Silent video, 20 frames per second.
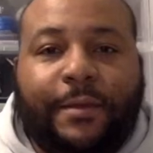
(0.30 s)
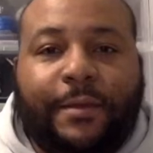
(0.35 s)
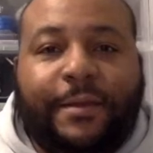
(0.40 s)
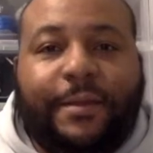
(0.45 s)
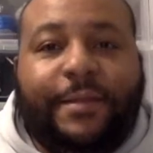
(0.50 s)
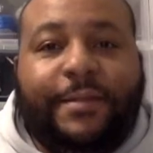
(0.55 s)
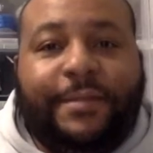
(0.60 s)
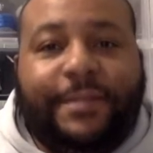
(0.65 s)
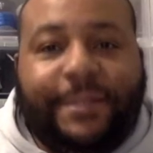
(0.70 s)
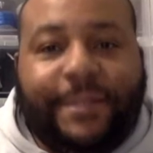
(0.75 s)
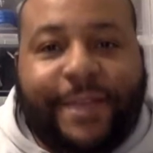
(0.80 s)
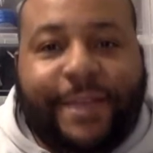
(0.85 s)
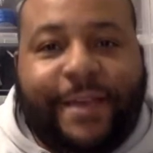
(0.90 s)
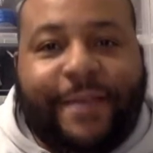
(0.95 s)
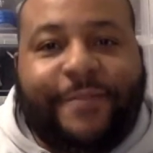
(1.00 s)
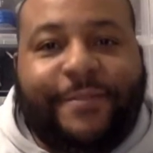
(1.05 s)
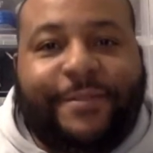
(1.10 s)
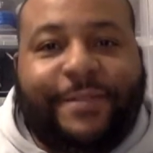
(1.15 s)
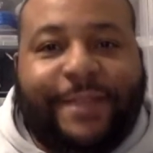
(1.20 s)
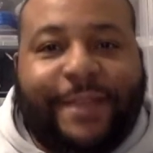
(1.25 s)
Today on
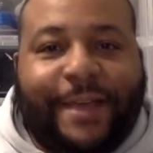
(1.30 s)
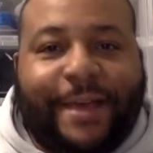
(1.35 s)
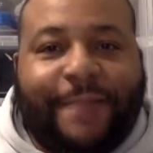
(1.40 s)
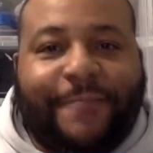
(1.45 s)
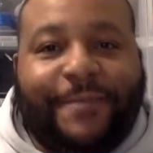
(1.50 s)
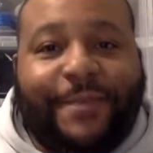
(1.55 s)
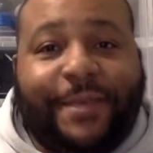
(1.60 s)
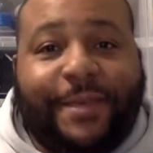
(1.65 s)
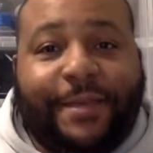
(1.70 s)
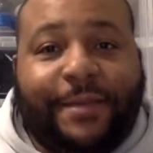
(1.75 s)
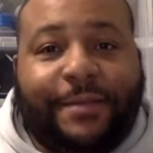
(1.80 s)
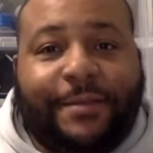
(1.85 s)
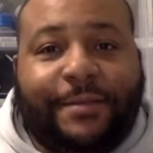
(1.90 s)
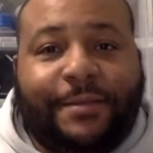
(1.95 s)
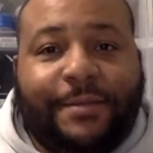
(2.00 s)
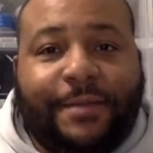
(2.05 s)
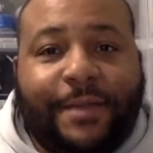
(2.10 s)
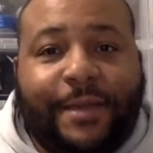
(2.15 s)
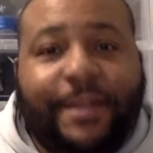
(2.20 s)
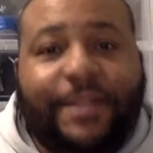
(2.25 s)
StayCoppinKicks,
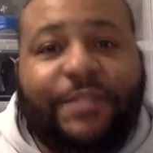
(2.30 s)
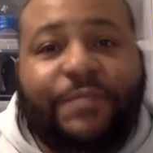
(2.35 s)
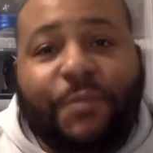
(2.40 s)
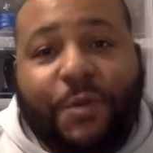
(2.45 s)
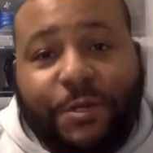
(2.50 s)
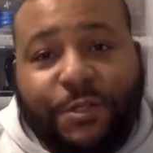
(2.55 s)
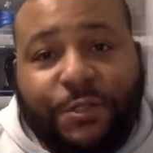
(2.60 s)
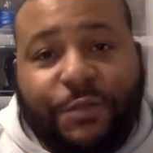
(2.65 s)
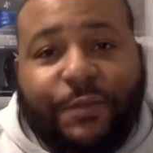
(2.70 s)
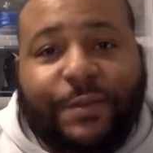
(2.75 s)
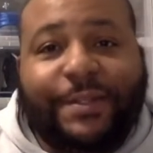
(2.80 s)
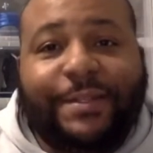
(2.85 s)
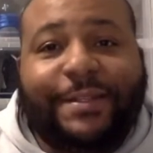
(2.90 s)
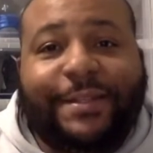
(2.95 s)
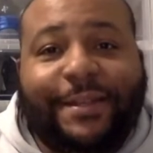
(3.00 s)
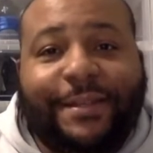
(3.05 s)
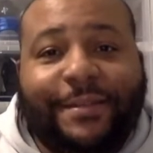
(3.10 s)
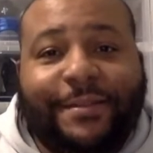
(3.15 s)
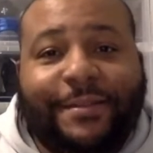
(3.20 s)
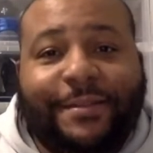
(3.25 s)
it's March
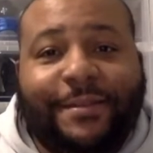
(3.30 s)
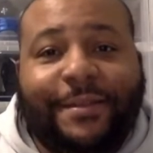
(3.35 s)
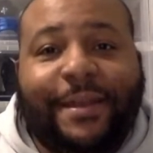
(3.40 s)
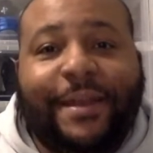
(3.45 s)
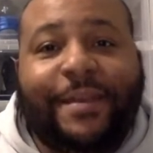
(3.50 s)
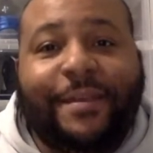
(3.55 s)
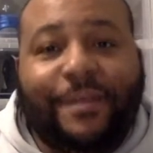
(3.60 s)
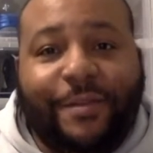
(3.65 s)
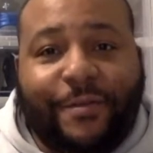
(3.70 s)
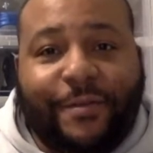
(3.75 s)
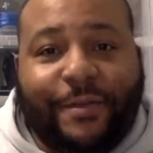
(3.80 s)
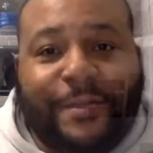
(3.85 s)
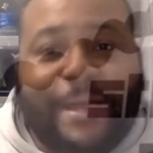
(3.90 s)
26th, and you know what that